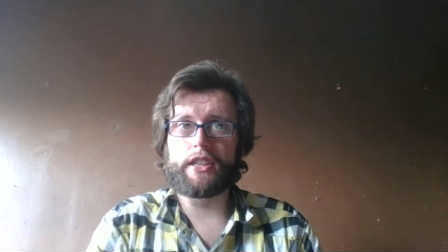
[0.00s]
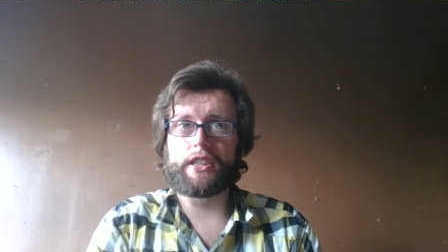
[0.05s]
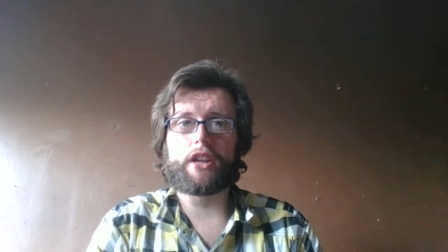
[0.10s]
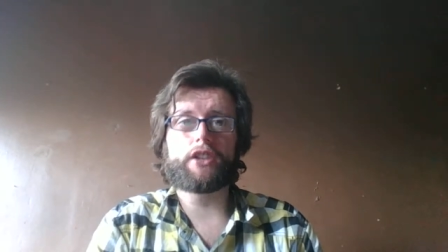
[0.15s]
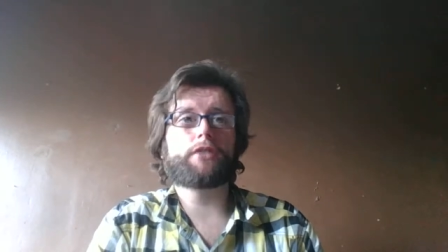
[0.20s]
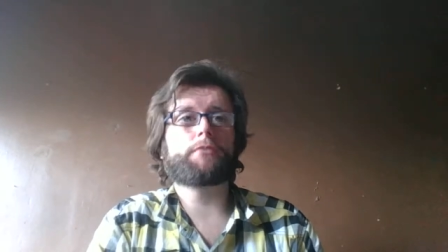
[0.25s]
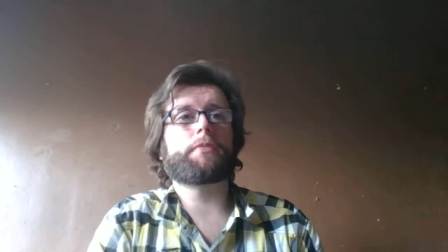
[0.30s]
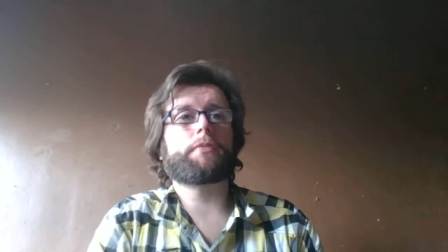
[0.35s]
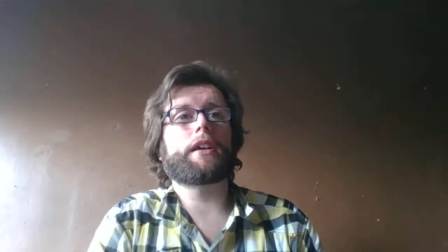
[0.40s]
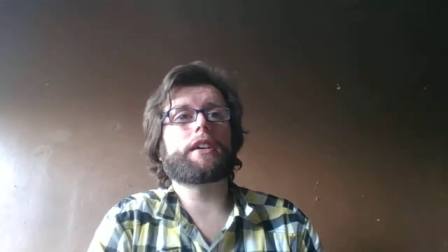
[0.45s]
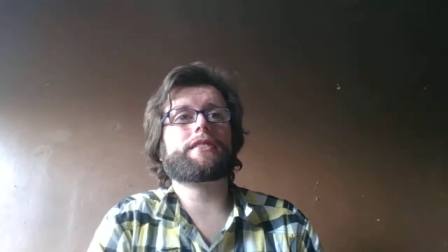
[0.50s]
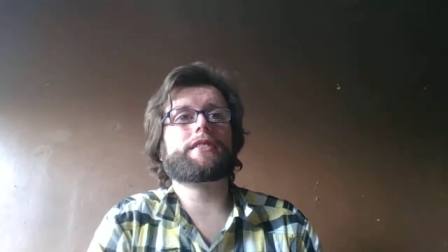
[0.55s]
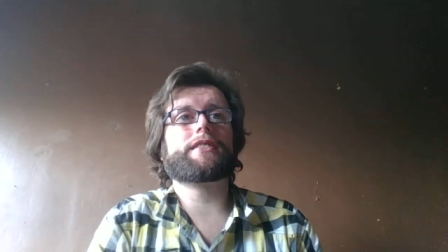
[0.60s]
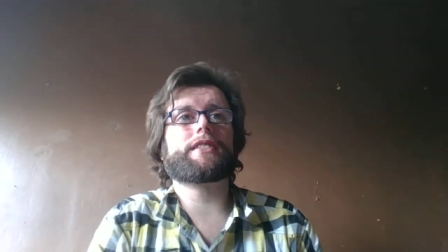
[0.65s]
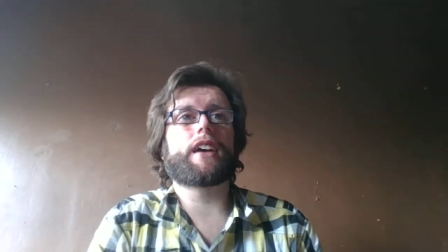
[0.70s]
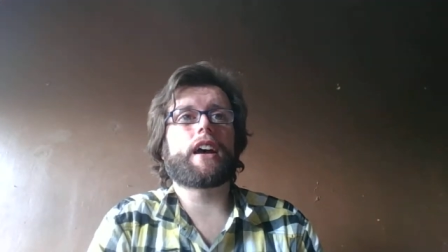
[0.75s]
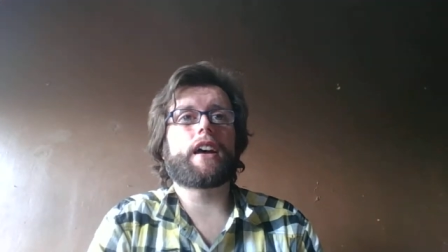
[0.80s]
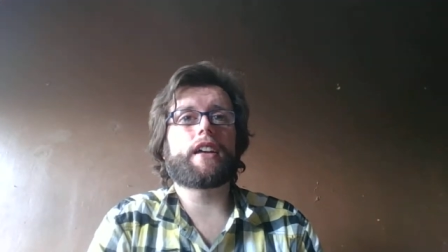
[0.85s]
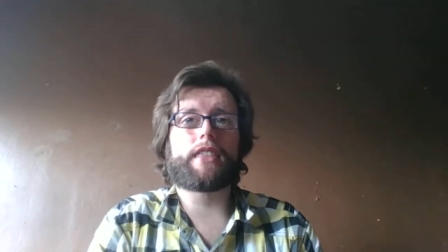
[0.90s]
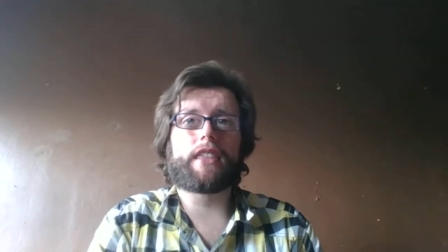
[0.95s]
The only
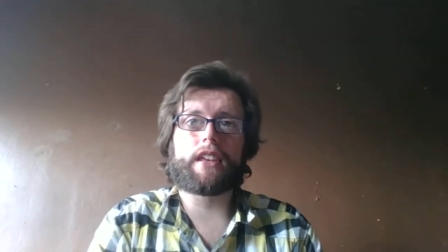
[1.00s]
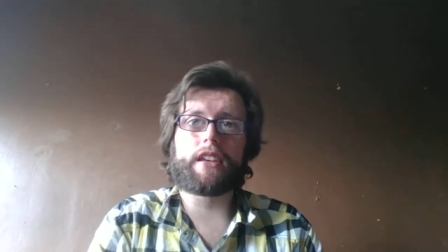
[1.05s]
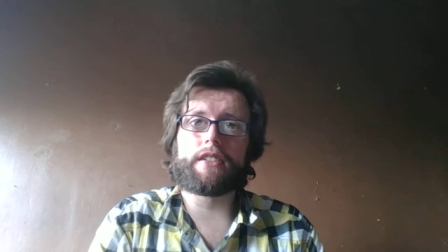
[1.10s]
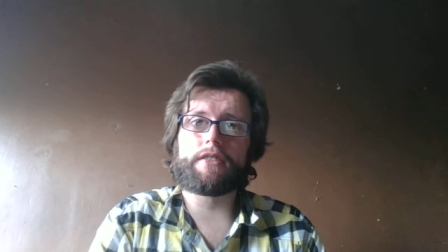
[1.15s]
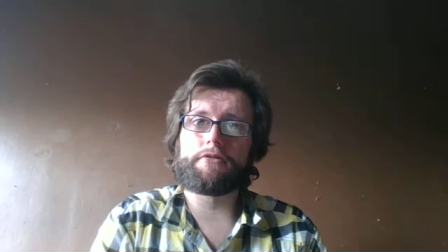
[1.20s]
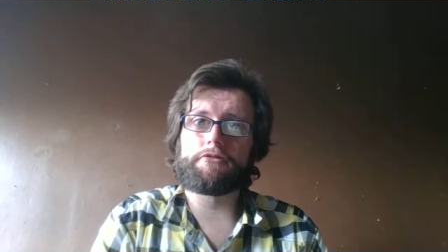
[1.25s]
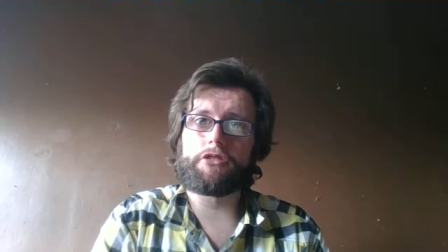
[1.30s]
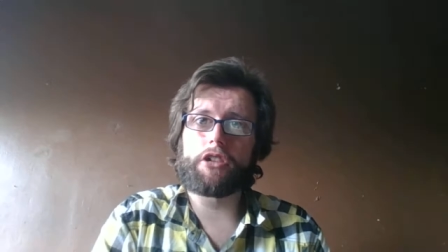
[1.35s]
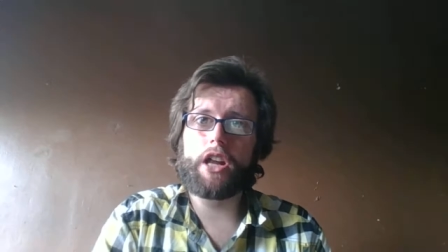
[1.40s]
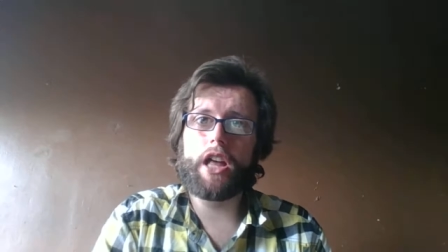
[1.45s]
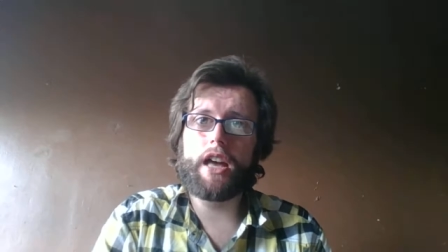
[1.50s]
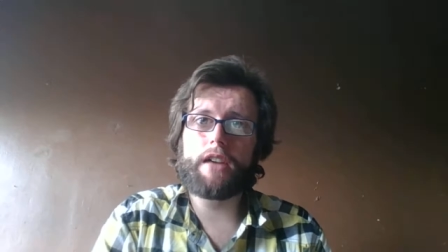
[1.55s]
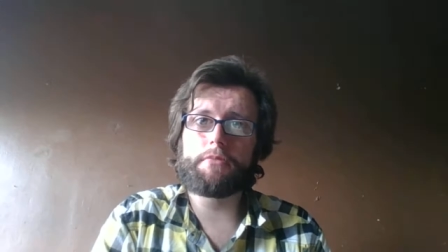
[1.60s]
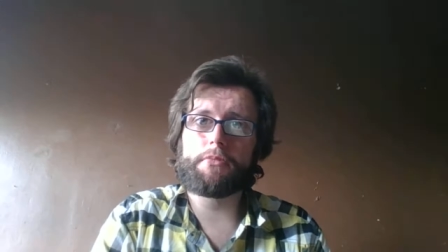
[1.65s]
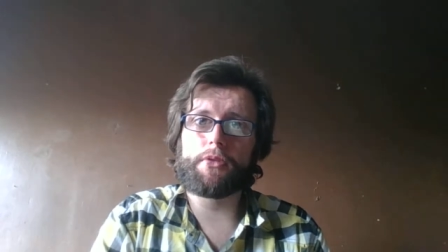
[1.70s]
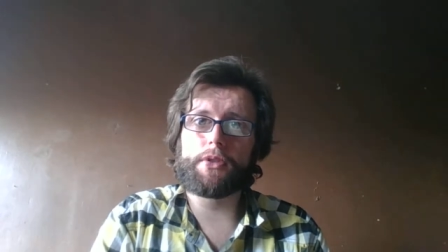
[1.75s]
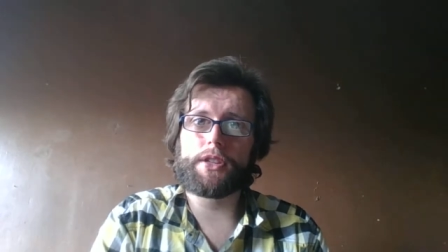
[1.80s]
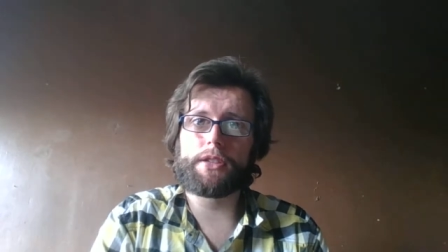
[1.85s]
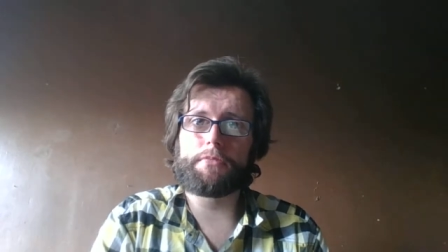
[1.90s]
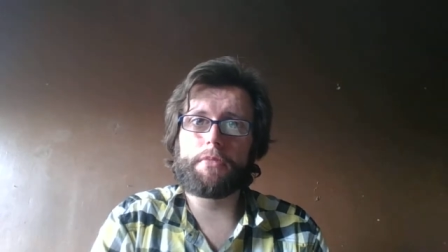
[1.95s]
places I think are
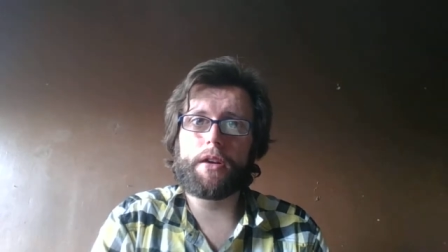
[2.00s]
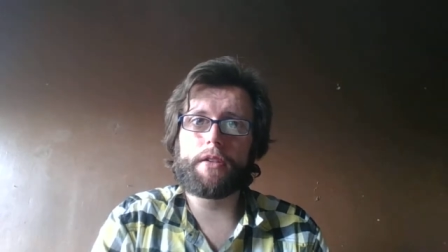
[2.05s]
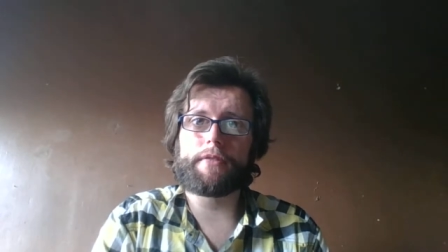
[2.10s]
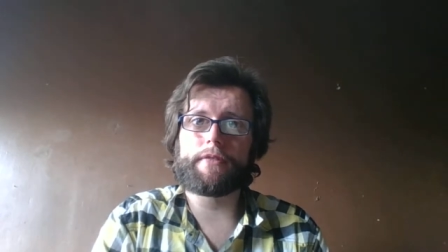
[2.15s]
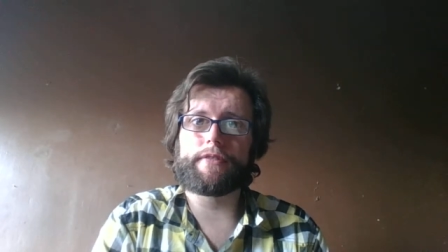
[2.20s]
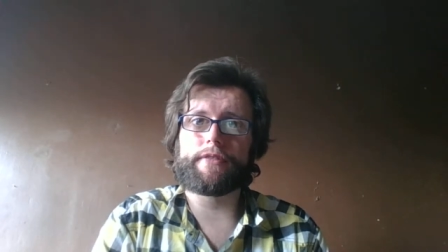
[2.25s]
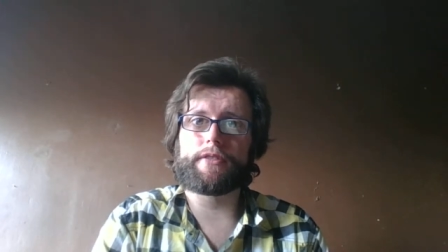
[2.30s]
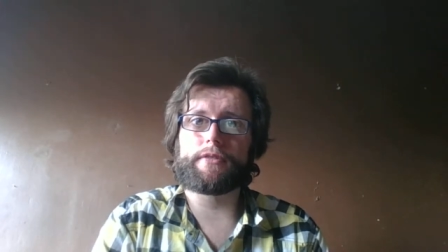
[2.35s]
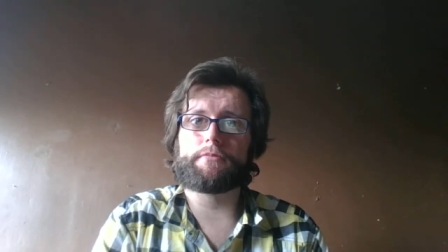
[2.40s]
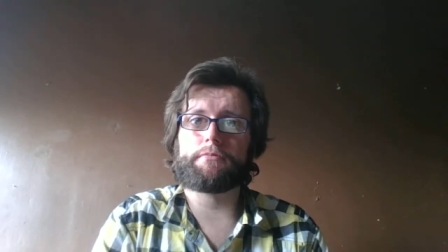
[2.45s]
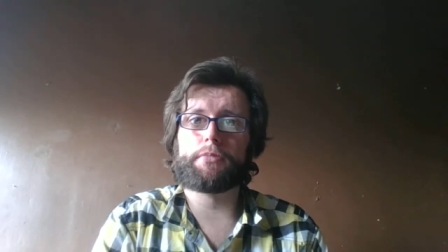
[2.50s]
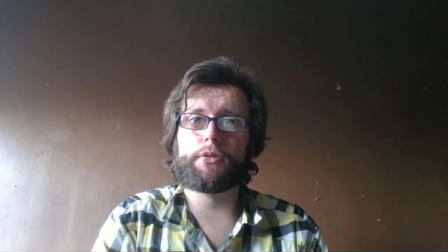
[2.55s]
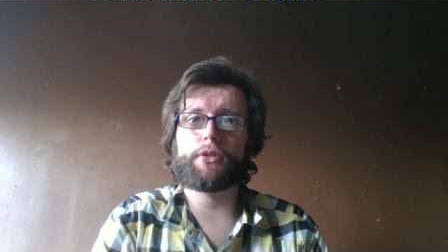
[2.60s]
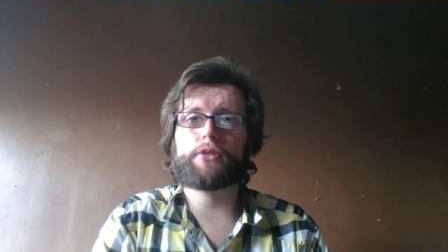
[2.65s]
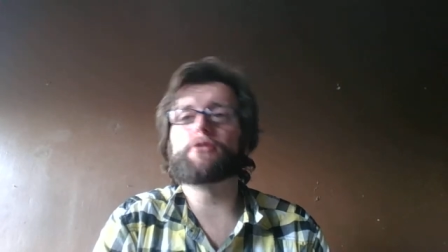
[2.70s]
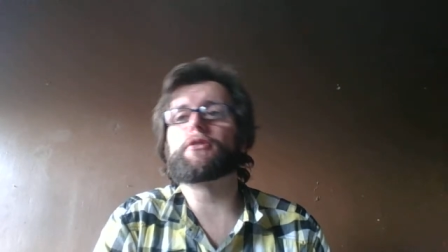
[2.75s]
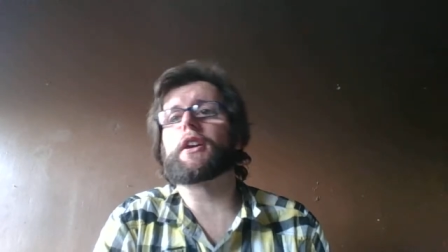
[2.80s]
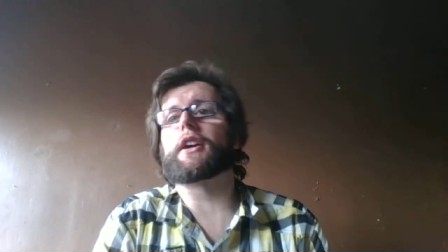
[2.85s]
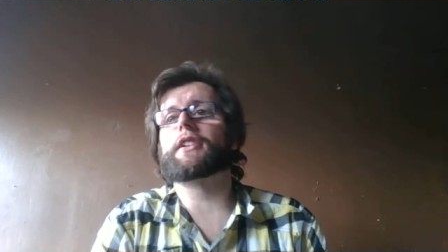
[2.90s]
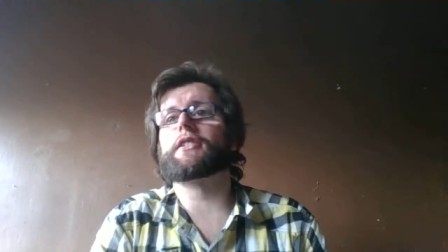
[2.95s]
reliable at the moment for
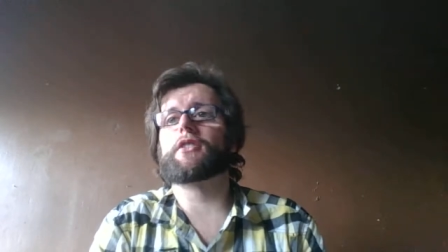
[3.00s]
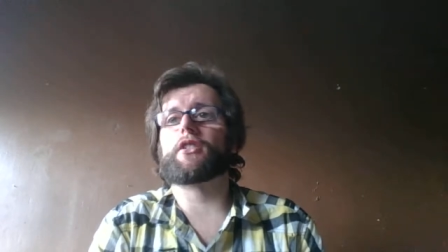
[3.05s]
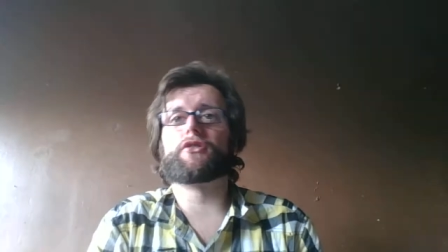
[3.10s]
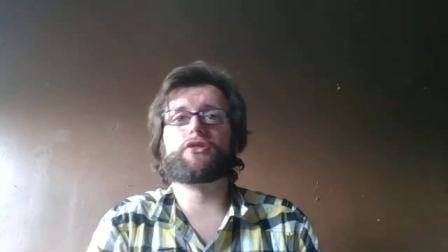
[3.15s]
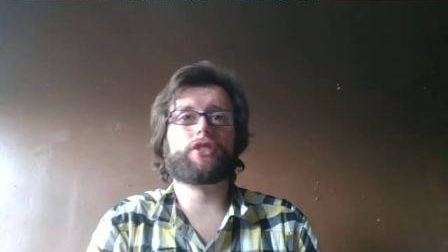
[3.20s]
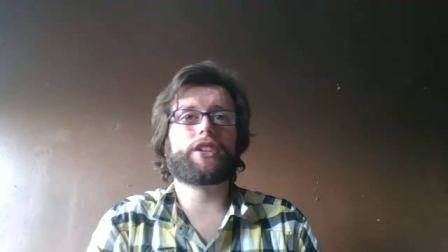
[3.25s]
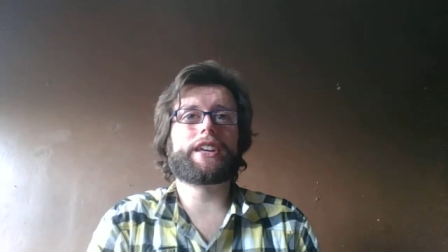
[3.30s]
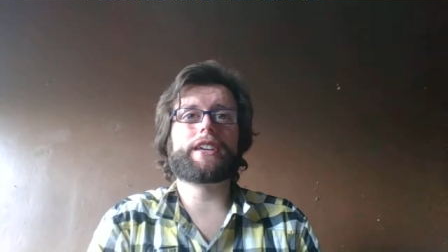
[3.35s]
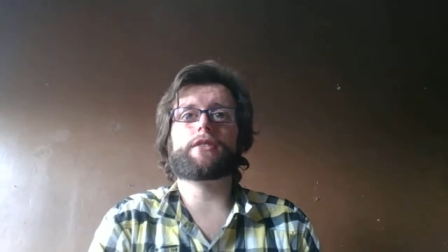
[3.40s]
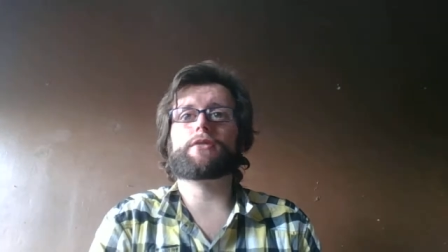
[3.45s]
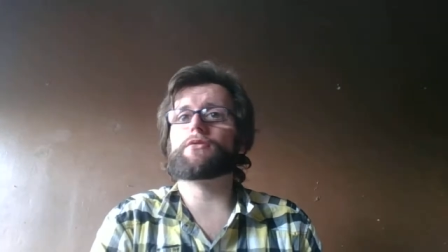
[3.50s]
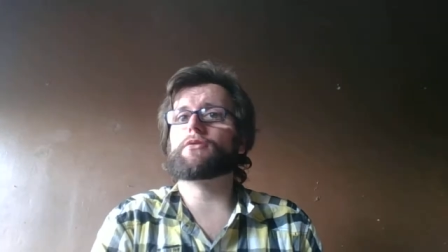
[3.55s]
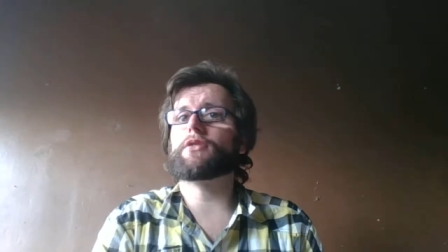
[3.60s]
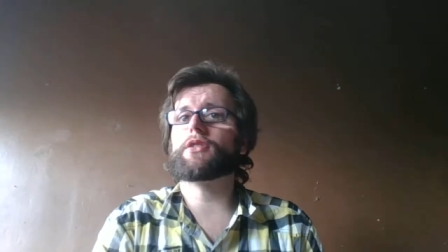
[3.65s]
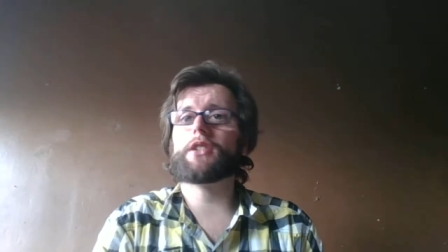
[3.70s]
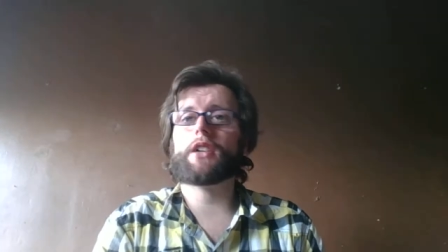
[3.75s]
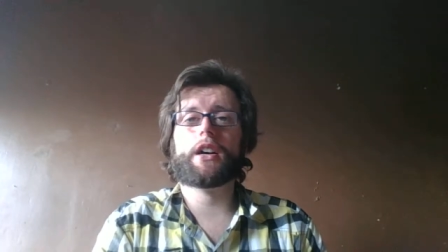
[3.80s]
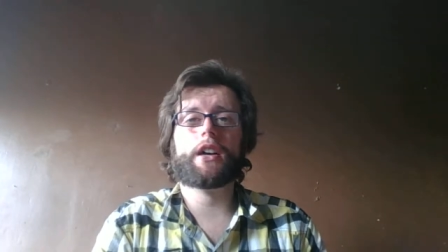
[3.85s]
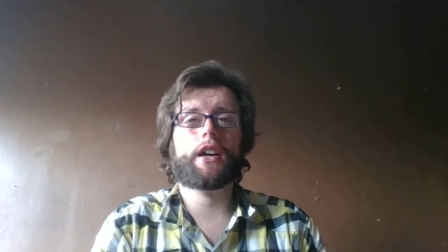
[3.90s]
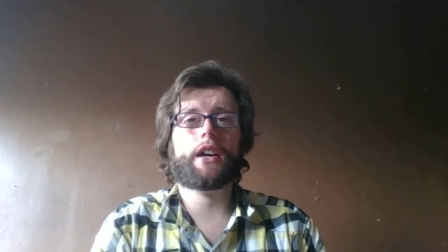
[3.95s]
Blu-rays on
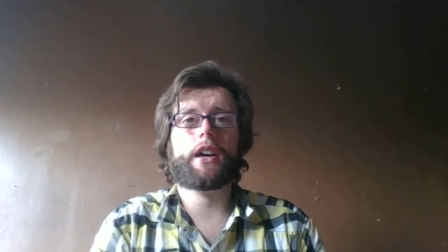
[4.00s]
deals